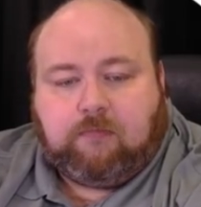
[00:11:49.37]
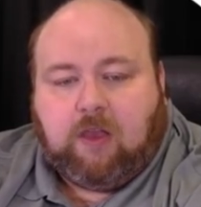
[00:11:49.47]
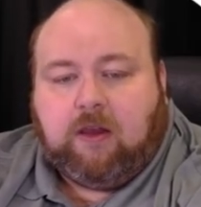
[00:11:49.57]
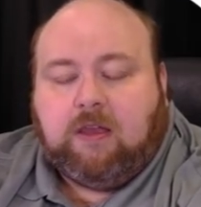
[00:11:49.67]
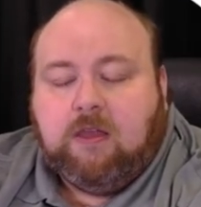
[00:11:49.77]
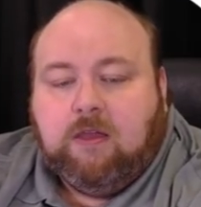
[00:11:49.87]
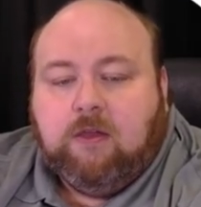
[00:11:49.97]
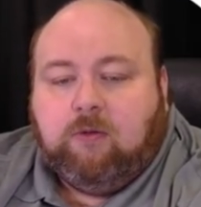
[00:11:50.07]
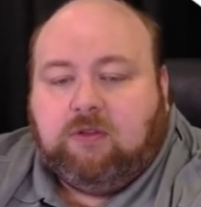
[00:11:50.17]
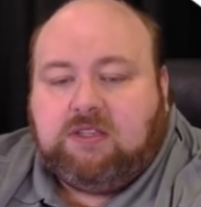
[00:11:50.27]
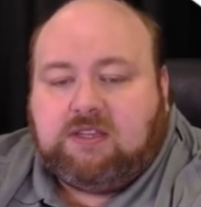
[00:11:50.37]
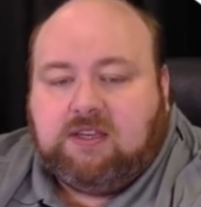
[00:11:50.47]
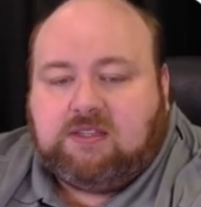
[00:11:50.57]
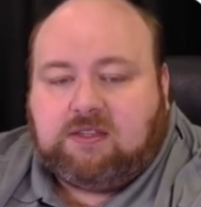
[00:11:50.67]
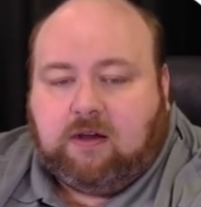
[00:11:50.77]
All right, well, let's
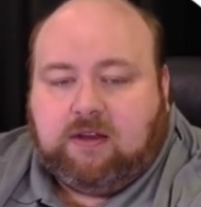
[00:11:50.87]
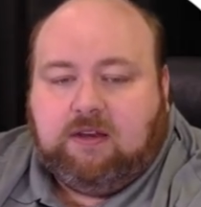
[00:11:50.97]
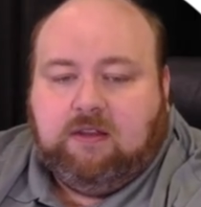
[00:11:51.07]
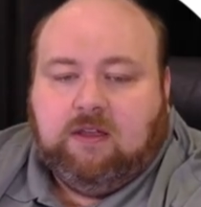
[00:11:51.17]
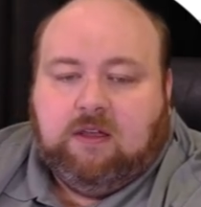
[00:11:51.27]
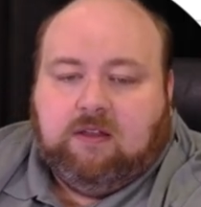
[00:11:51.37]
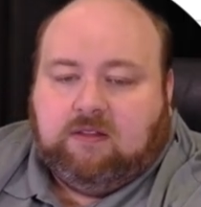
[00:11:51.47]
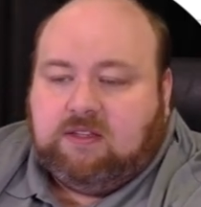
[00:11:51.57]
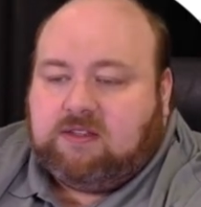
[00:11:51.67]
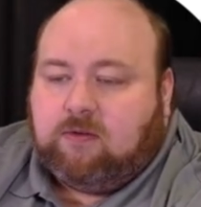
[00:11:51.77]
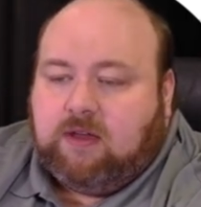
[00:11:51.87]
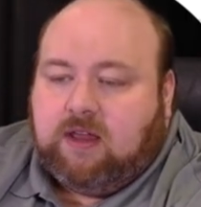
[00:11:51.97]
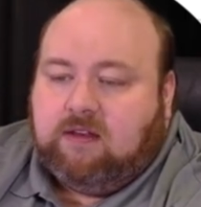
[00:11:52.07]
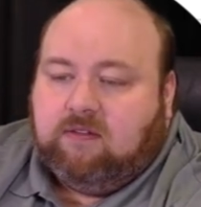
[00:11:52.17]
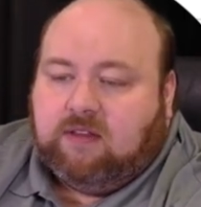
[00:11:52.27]
get started. Let's go
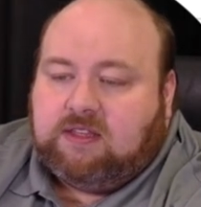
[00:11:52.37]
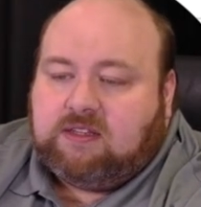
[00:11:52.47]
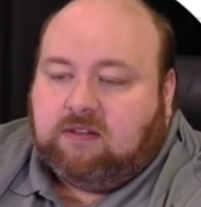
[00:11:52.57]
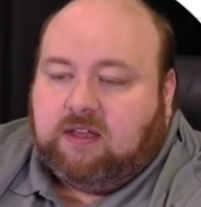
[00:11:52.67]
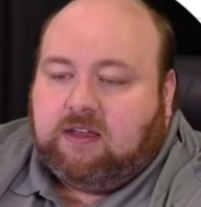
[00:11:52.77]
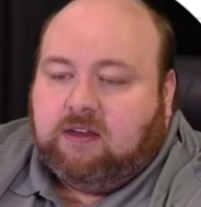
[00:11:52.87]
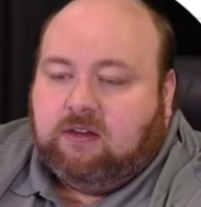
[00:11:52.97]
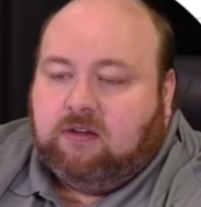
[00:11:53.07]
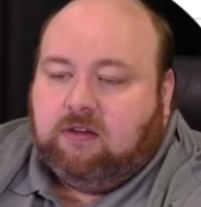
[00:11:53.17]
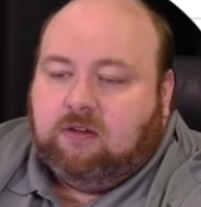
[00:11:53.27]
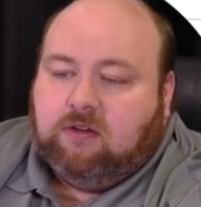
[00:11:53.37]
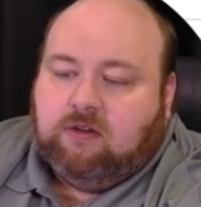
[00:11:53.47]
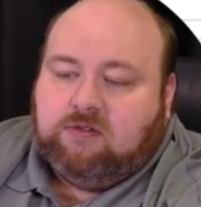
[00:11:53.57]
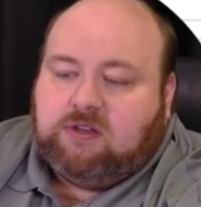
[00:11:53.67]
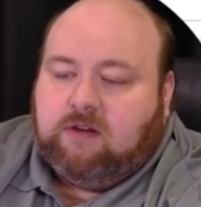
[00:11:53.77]
ahead and let's click
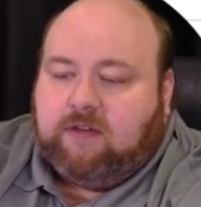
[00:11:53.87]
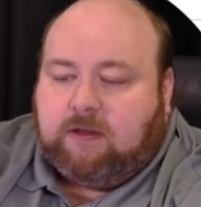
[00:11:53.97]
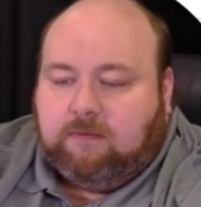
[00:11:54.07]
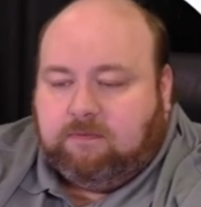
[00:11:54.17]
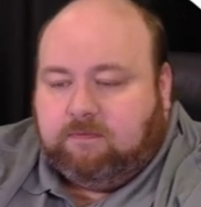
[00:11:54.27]
New Survey.